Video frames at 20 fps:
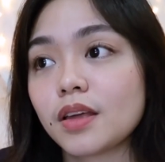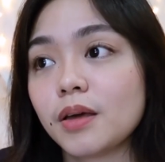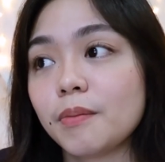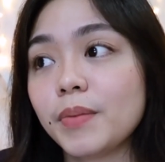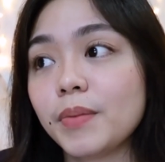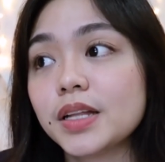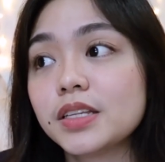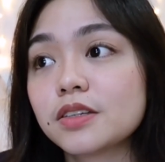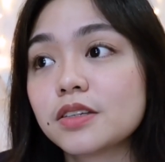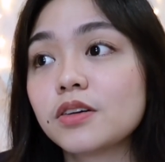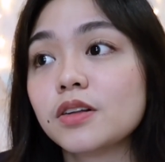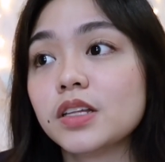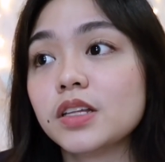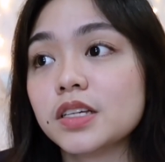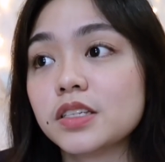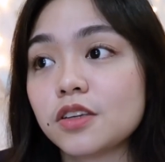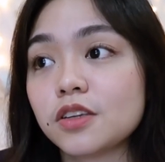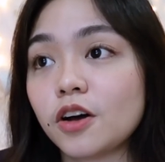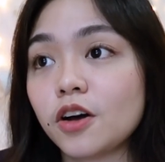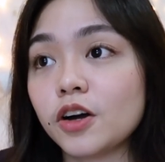Med school
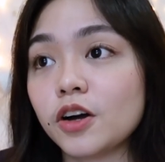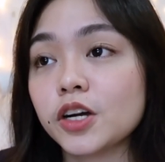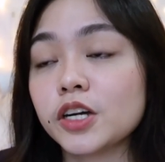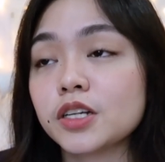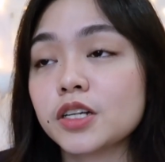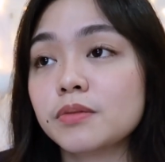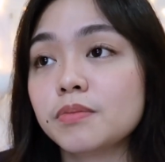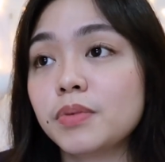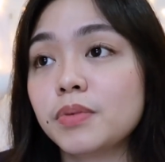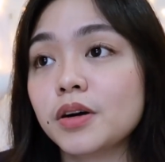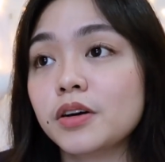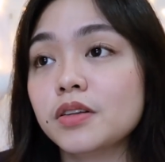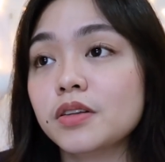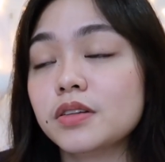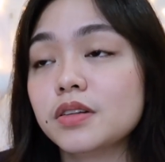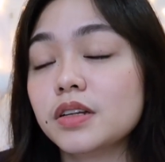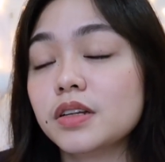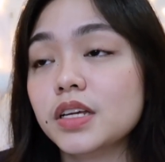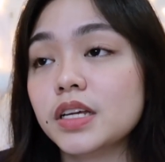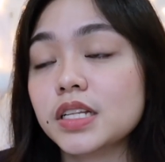is hard, but
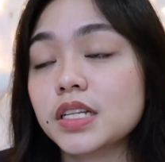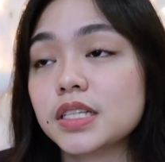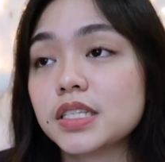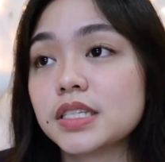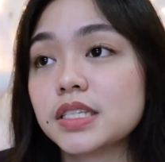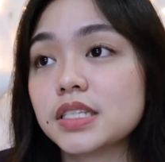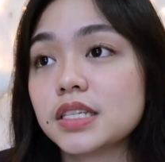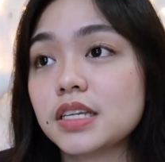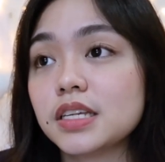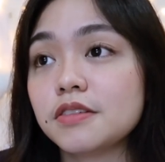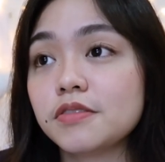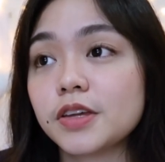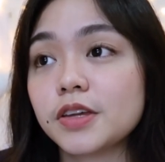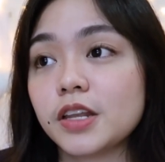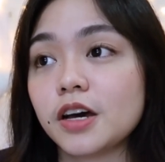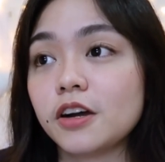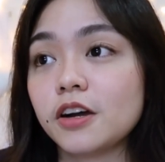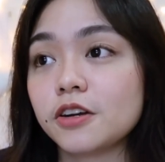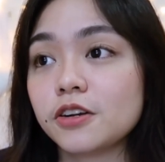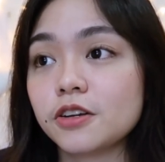it's even
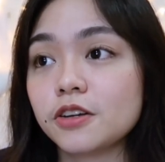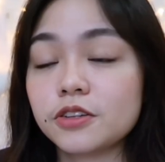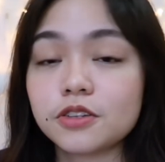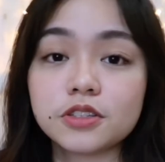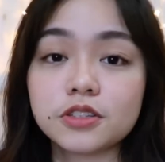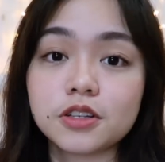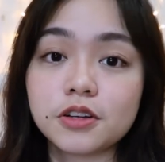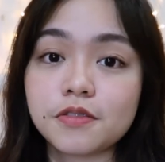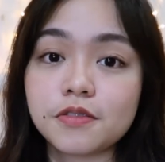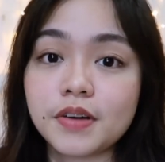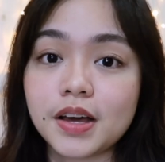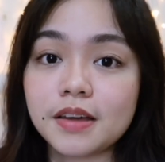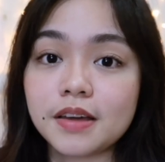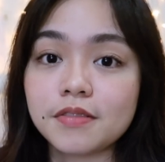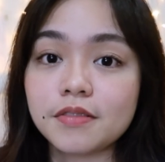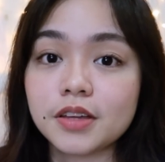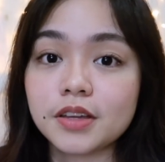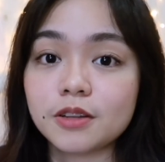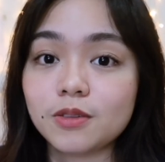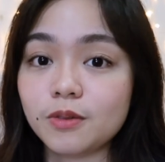harder to
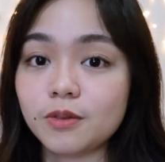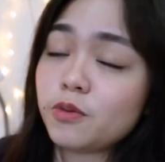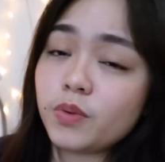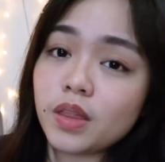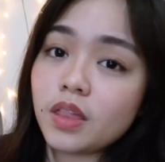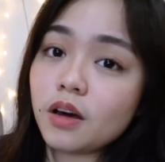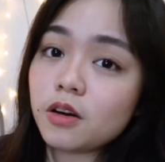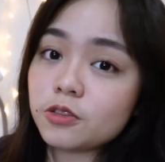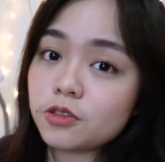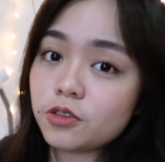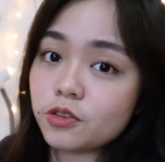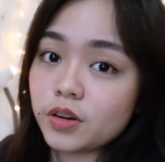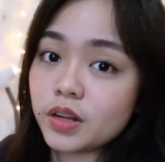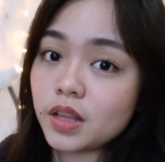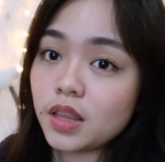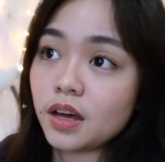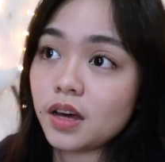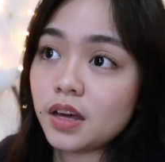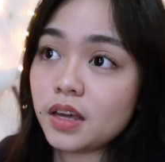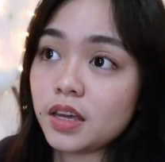survive it without
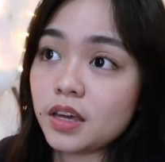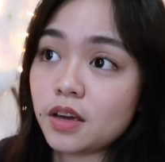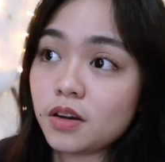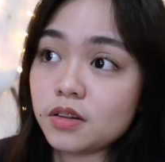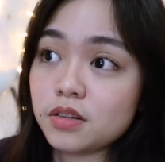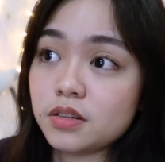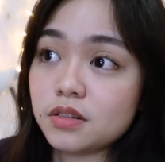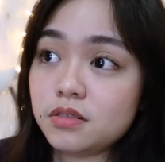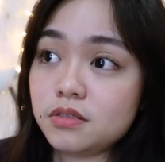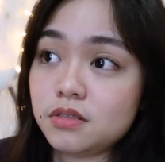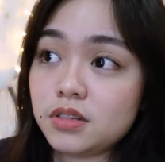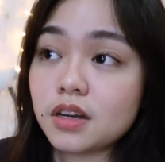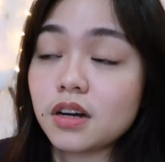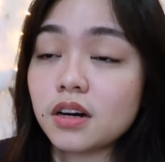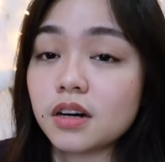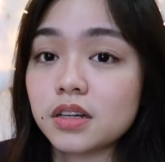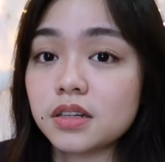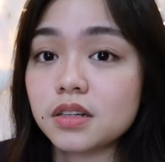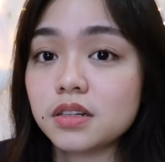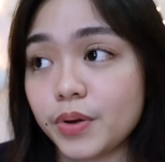relying on
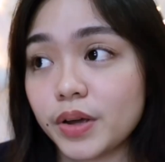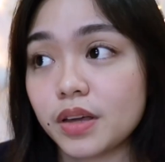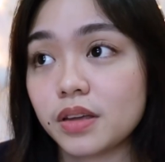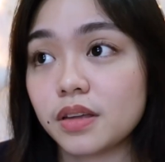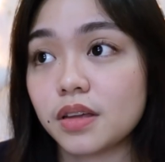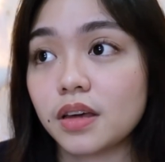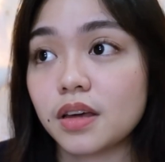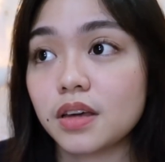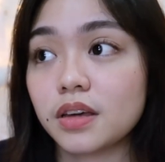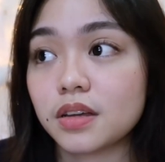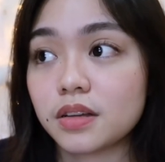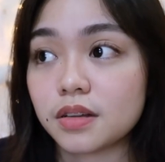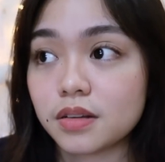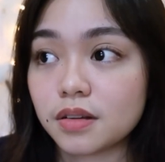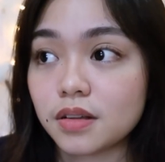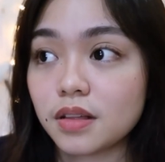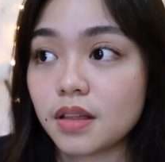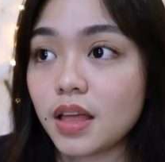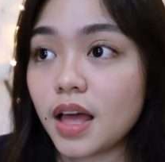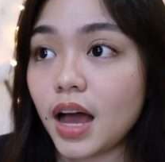God, praying,
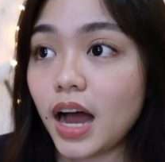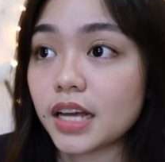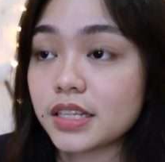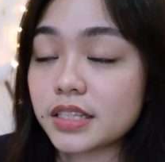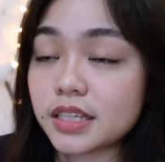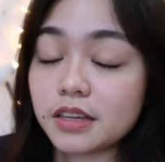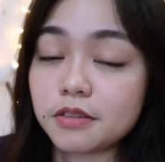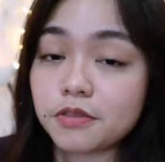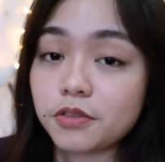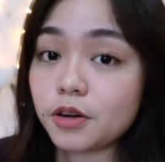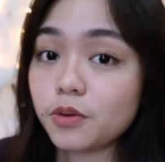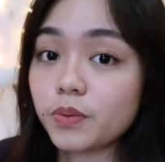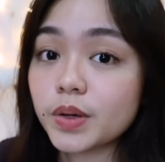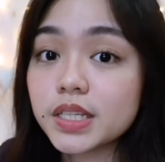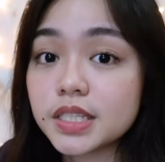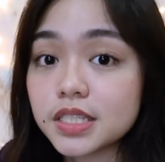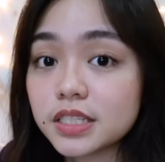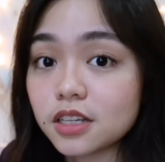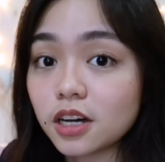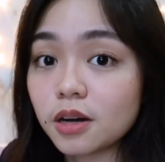asking for
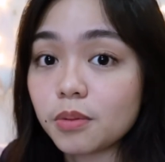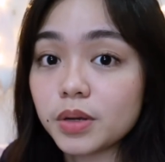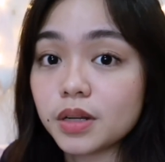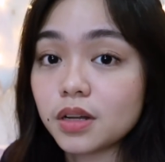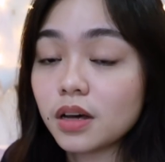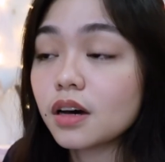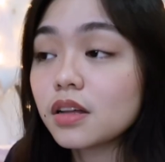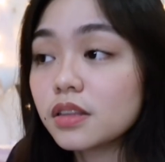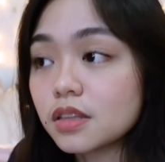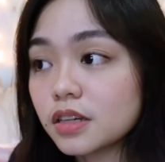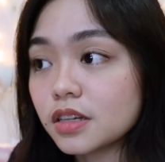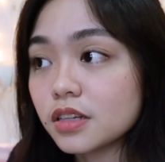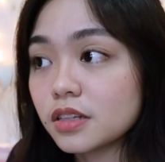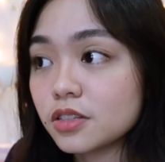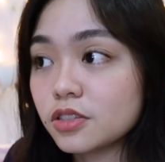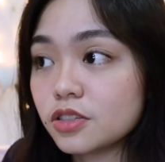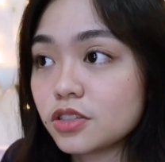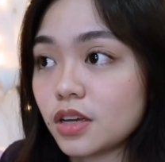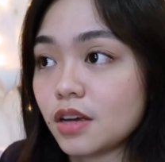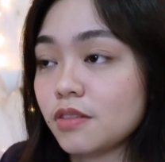wisdom and
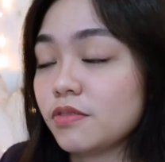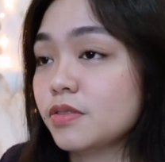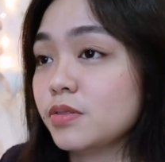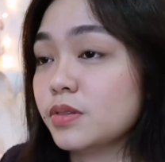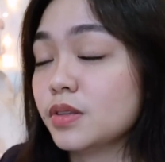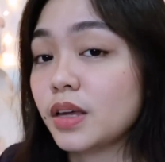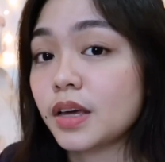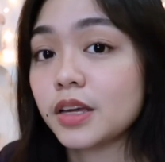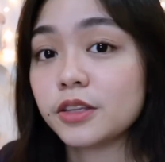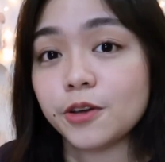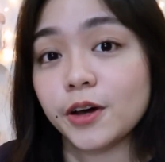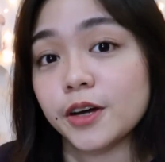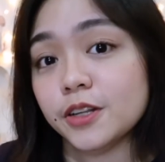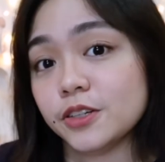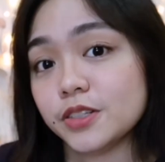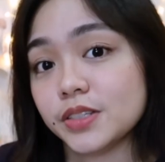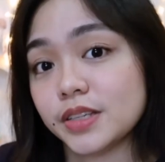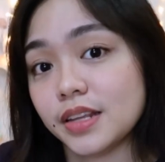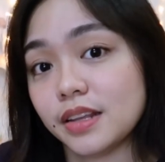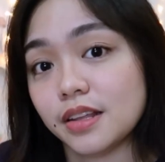knowledge every day to
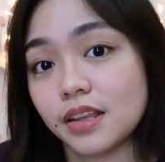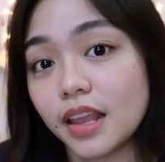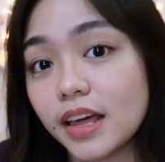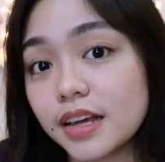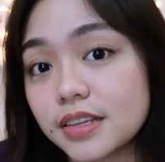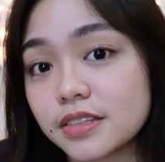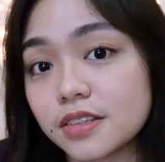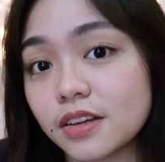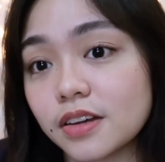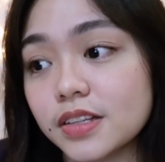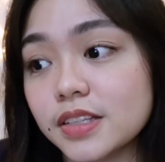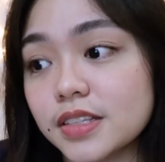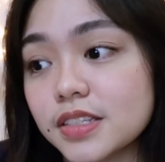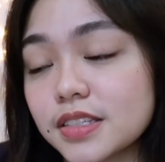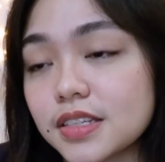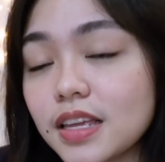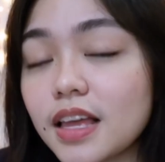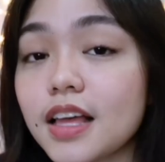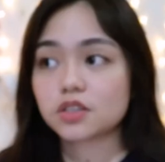understand the lessons.